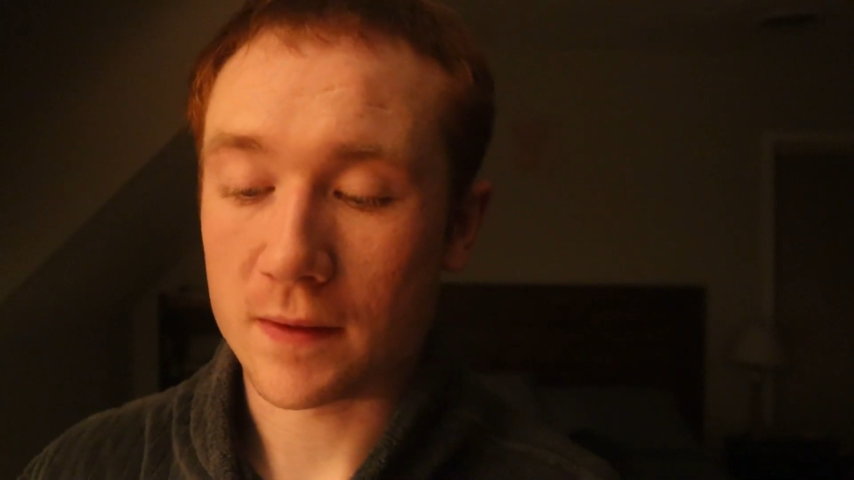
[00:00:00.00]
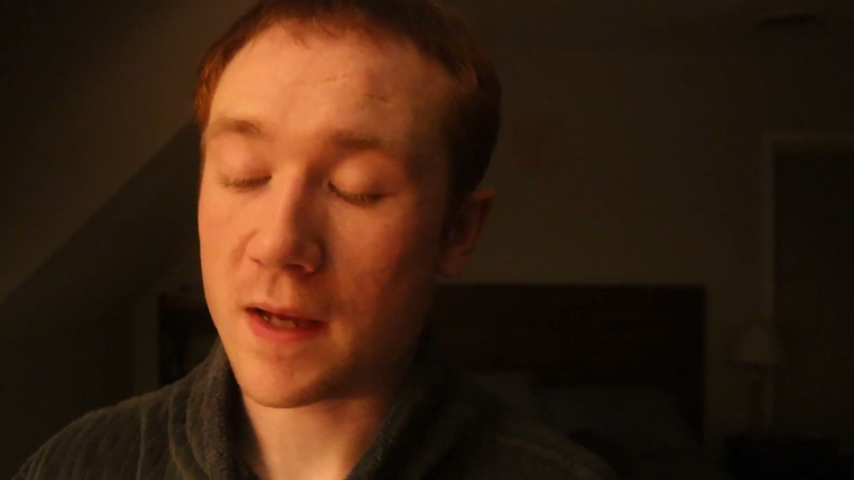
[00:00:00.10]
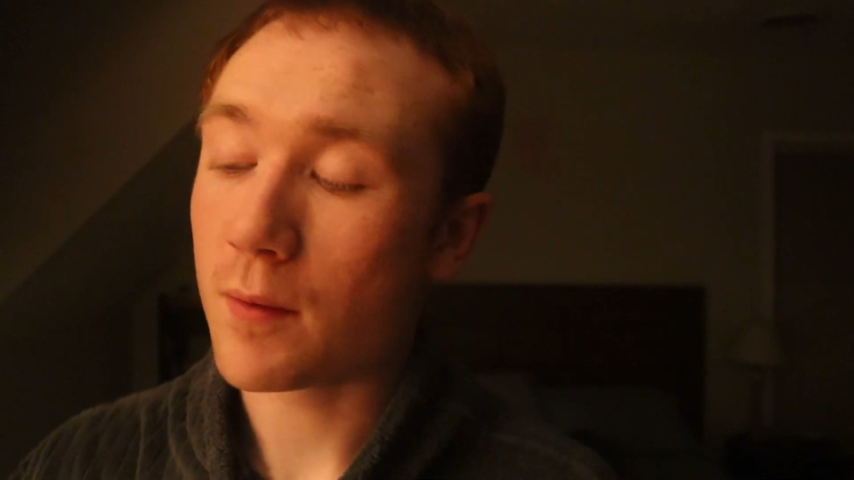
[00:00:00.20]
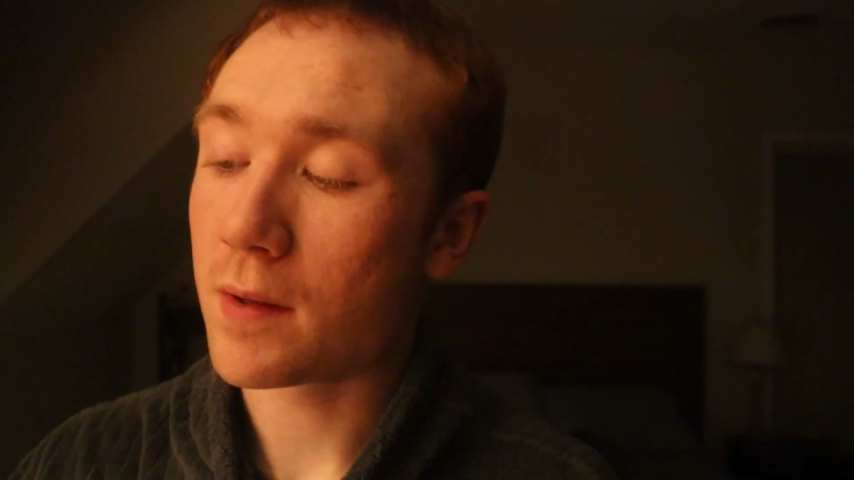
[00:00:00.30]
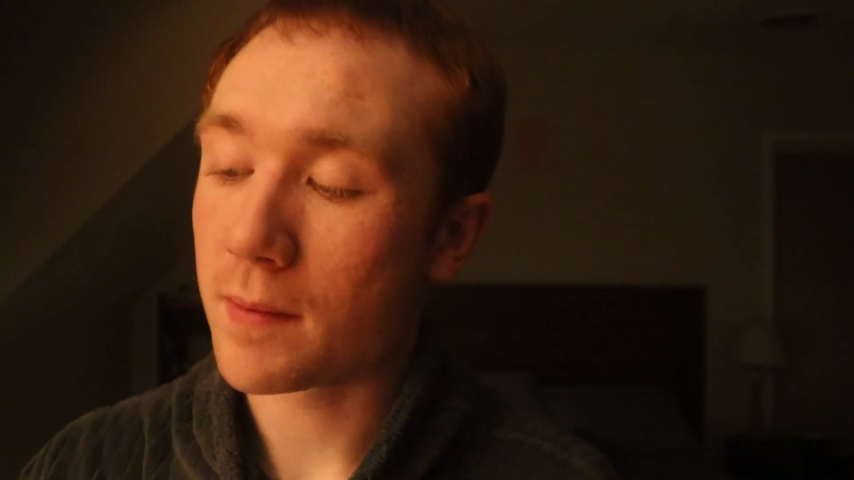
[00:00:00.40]

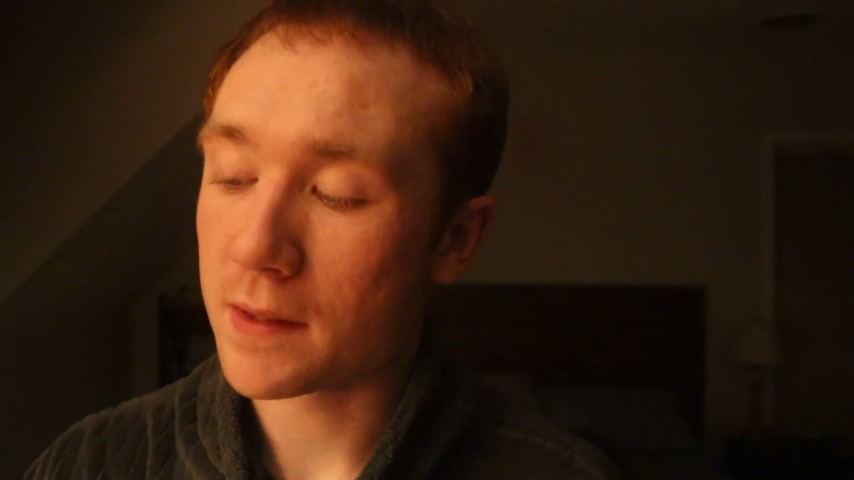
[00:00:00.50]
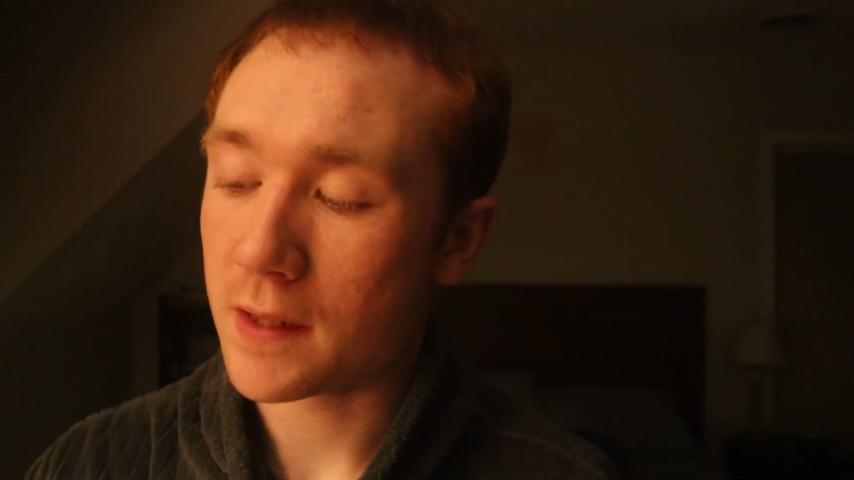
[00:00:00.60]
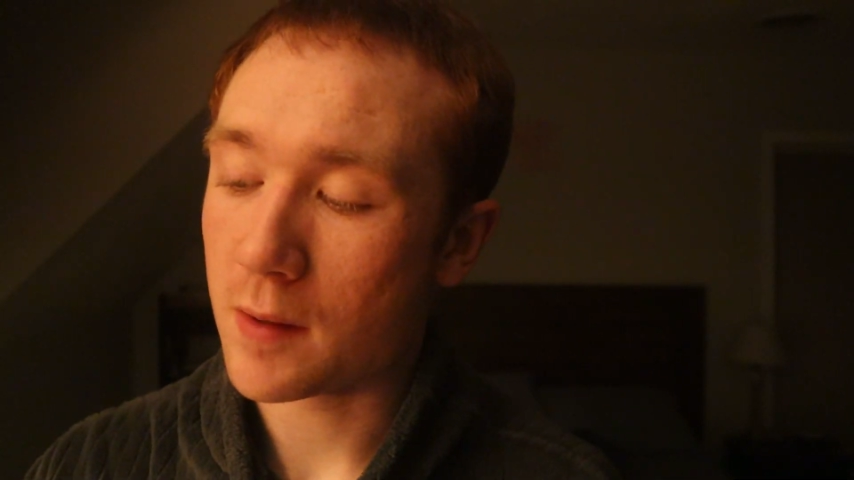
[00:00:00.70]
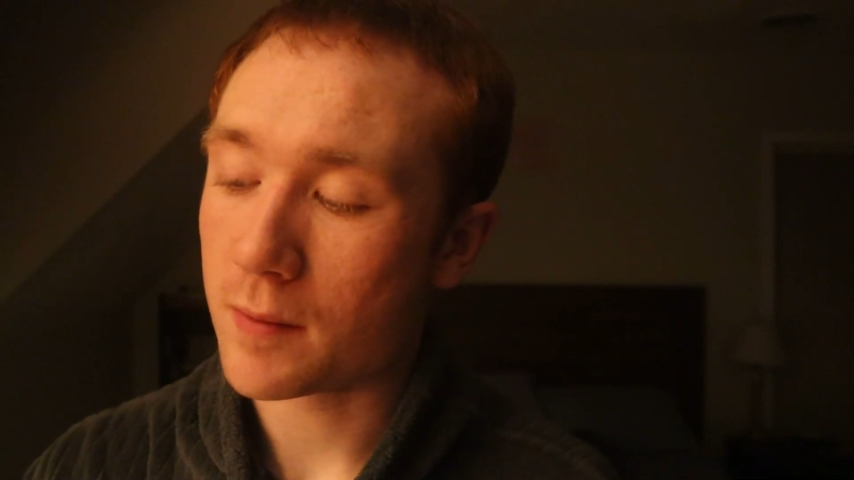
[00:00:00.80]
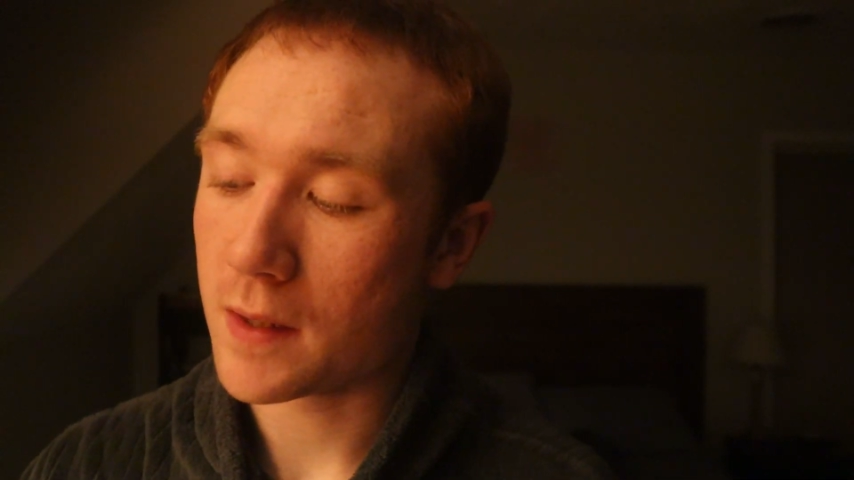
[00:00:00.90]
that would have been
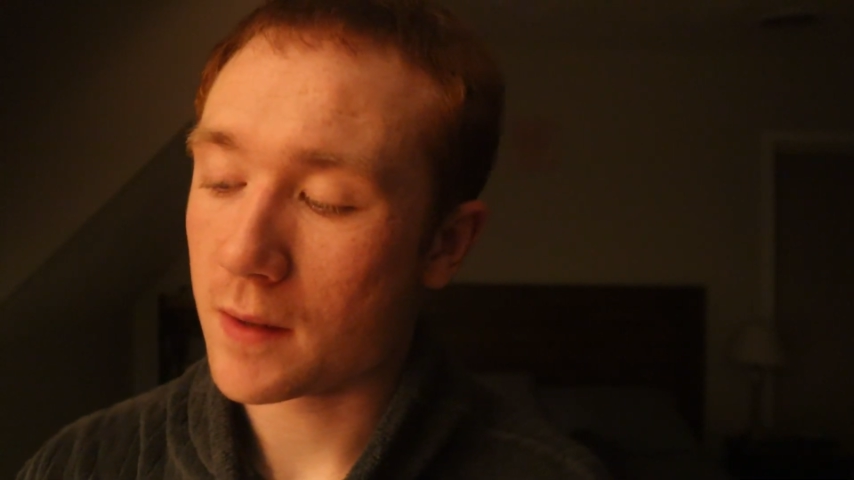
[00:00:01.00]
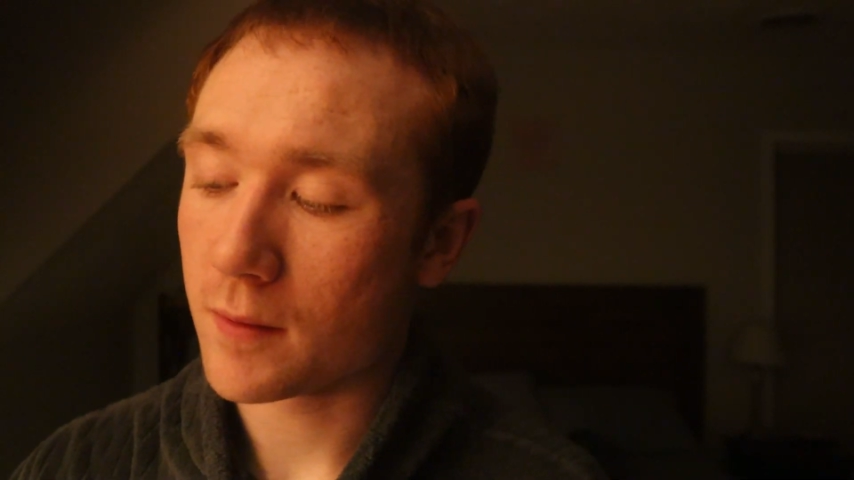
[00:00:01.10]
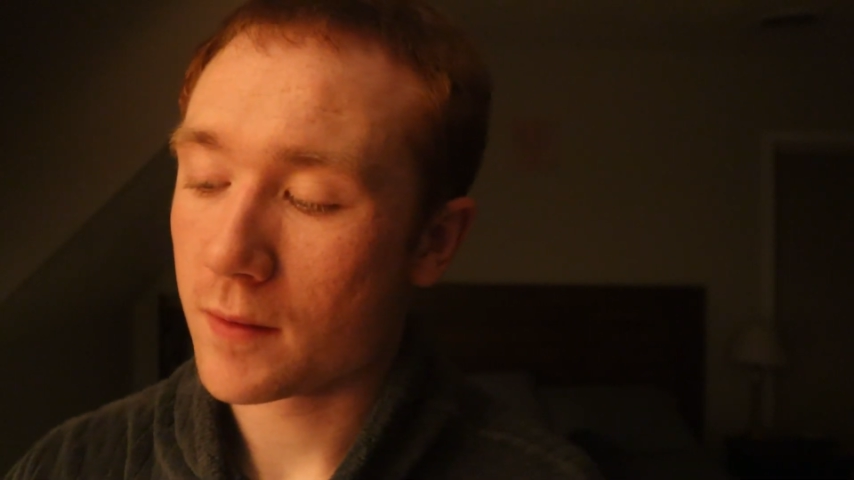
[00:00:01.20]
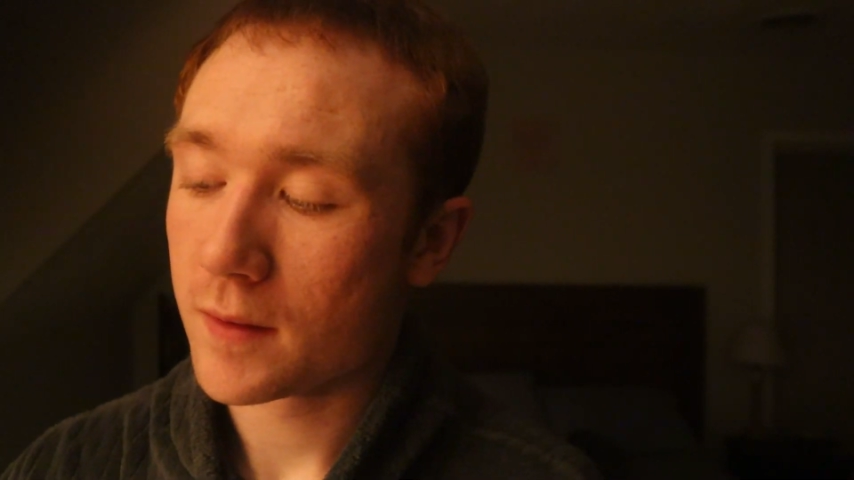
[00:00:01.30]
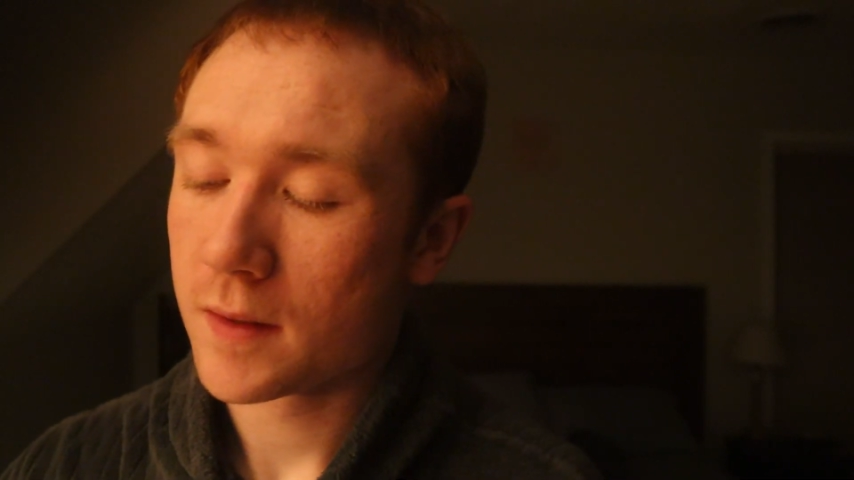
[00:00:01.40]
dope though.